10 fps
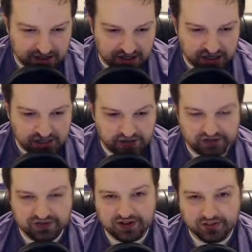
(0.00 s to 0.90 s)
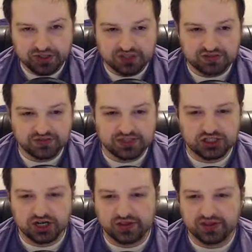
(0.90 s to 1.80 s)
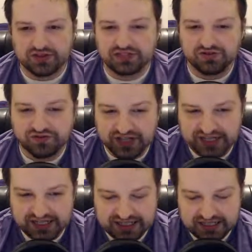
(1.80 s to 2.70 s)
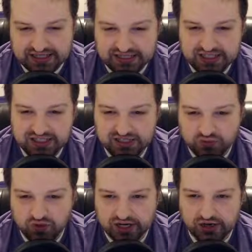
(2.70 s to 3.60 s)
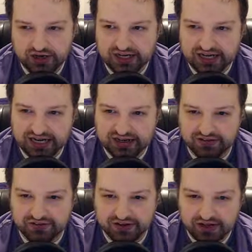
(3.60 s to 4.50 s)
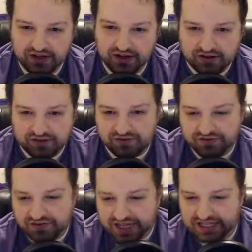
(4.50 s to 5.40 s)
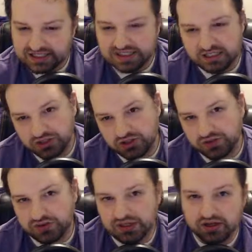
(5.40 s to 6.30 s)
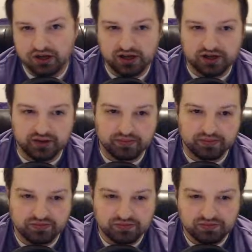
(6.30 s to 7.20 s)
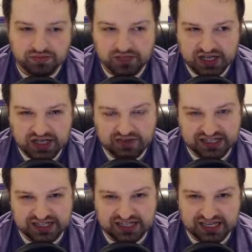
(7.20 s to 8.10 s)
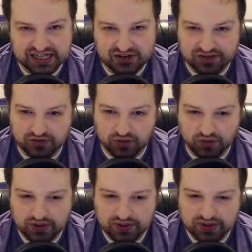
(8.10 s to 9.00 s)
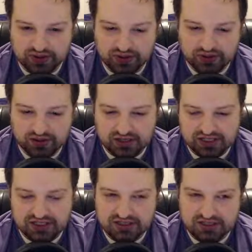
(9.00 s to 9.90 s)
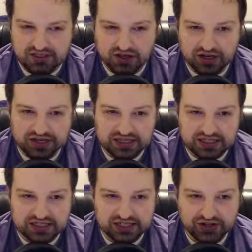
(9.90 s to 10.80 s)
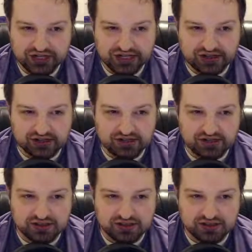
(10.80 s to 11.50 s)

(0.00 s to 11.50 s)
have been talking about, this flex system where you can kind of flex into kind of like a secondary role. It's not necessarily like a